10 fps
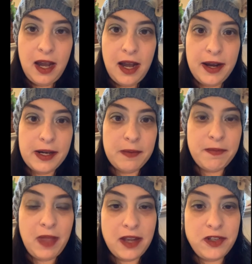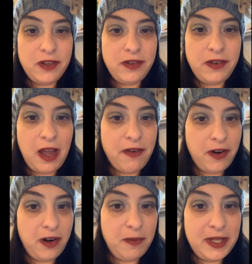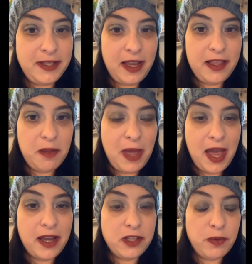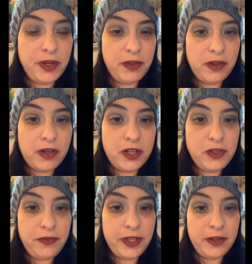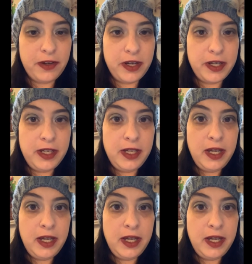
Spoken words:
As you have heard me say in the past, when you look good, you feel good.